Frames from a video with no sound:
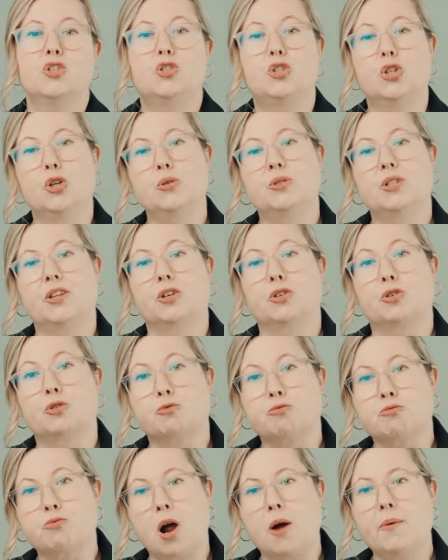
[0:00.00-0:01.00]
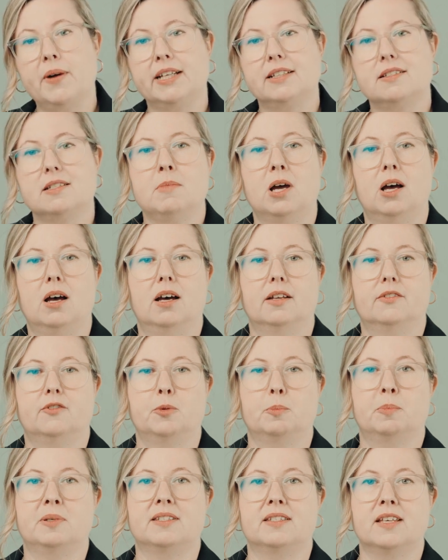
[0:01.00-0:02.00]
Due to the growing demand
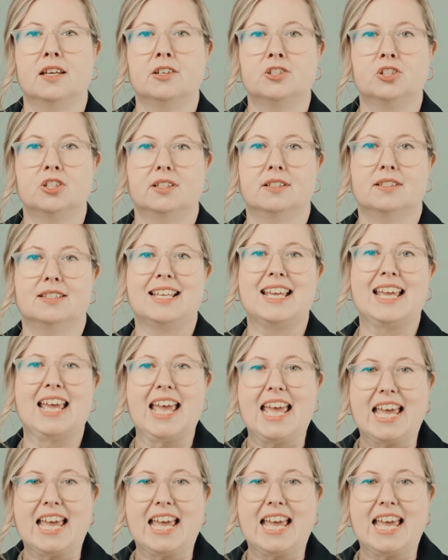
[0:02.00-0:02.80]
for positions